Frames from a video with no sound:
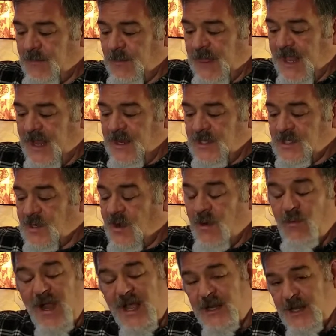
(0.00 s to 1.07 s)
So I wound
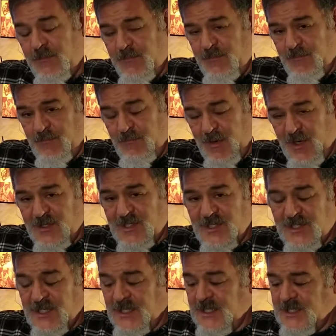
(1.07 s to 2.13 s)
up purchasing
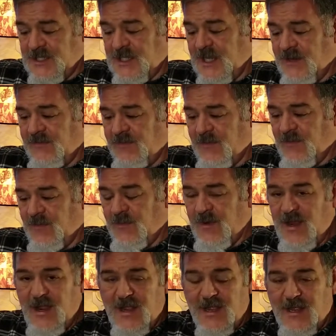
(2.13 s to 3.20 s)
this thing from
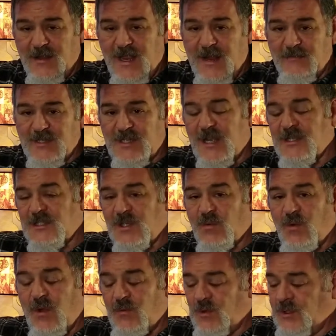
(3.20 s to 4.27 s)
Amazon. So what we'll
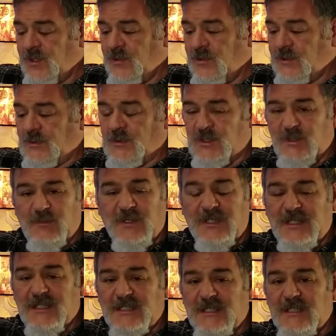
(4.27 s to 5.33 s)
do is we'll split this
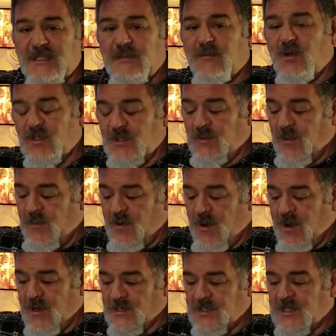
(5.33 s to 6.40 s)
into multiple
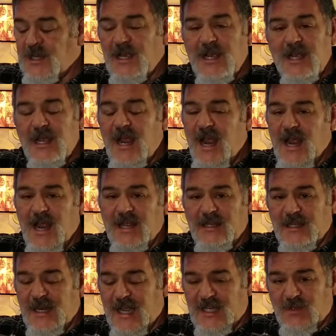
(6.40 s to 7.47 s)
parts, and the
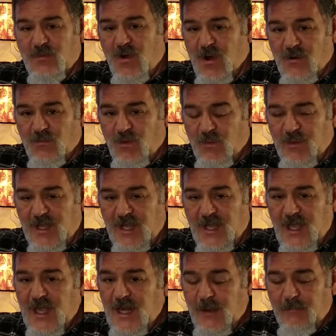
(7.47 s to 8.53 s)
next part will be an
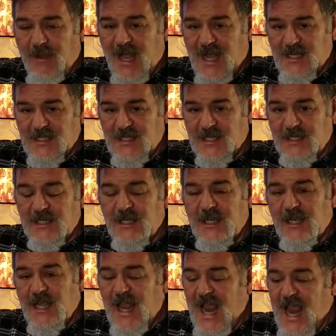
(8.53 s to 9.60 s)
unboxing,
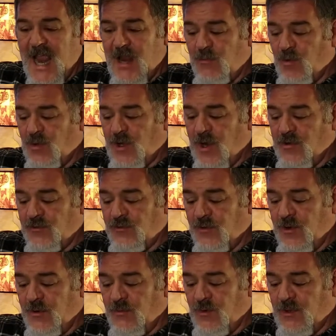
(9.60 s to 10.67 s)
and we'll go through and
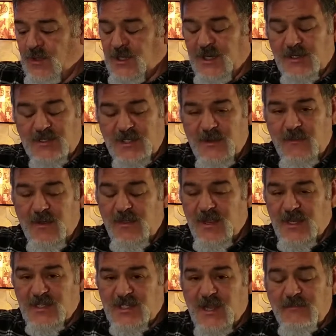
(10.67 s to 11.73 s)
we'll look at some of the
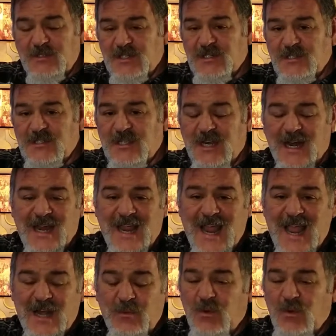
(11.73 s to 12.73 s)
assumptions that I had when I